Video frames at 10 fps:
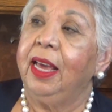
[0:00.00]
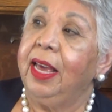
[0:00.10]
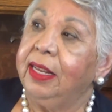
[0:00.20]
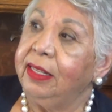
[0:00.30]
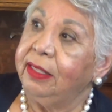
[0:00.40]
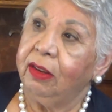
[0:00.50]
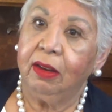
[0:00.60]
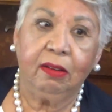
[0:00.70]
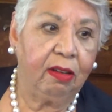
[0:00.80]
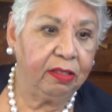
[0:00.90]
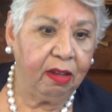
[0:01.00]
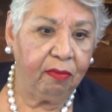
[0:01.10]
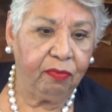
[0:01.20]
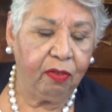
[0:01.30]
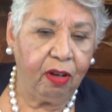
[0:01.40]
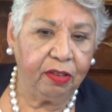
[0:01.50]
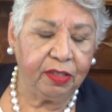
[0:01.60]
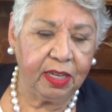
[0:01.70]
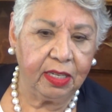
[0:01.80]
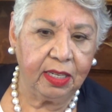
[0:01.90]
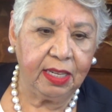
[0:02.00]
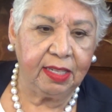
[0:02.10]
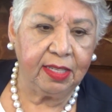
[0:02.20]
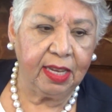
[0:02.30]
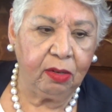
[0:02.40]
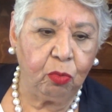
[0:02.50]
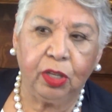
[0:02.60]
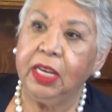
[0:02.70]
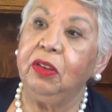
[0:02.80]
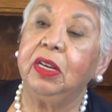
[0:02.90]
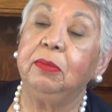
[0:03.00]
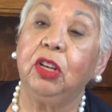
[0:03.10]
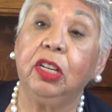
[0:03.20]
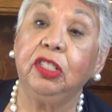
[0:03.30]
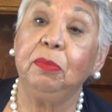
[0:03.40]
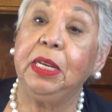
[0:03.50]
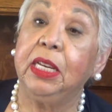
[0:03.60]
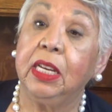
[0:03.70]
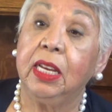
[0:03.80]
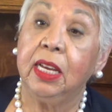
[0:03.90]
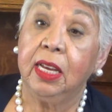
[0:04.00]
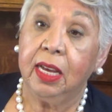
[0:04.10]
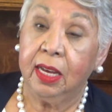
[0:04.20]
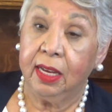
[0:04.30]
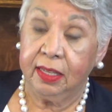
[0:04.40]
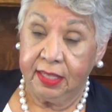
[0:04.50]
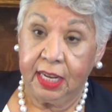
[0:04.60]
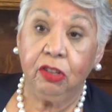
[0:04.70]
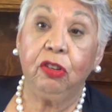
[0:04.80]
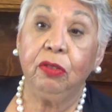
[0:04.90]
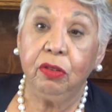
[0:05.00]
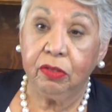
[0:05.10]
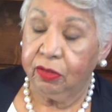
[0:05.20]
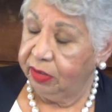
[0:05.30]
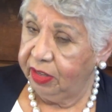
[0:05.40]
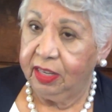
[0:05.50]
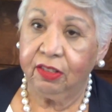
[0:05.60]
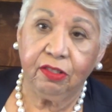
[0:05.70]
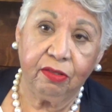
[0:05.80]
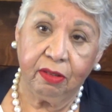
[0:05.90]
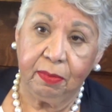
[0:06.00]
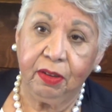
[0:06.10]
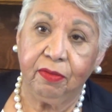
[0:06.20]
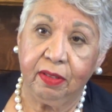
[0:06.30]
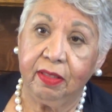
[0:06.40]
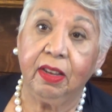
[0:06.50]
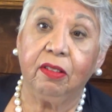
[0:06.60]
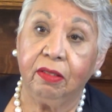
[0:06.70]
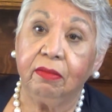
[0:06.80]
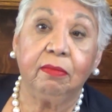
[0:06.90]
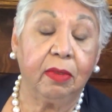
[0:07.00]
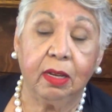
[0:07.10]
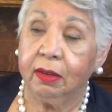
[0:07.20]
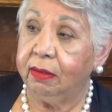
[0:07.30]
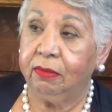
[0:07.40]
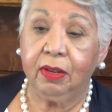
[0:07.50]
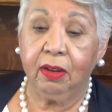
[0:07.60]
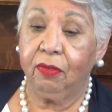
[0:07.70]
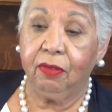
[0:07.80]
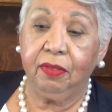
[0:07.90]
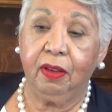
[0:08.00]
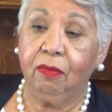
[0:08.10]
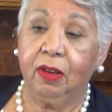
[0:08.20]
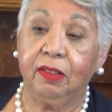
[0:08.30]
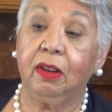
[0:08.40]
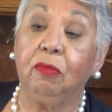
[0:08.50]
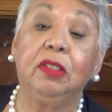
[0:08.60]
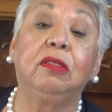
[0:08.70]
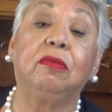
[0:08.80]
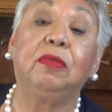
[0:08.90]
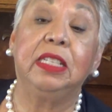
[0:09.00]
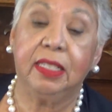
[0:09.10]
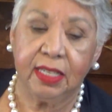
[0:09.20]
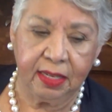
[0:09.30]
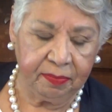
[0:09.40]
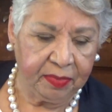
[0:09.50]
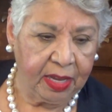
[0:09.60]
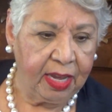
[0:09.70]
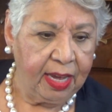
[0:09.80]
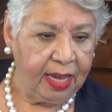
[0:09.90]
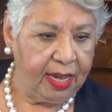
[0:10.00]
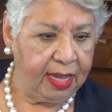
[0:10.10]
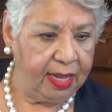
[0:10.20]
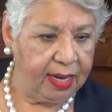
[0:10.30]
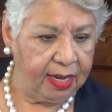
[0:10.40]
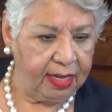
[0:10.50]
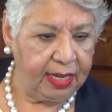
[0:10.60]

and so I called Tom Frost and he said, well, can you come talk to me at San Antonio? So I said, yes, sir, I'll be there whenever that was. That it was a Wednesday. And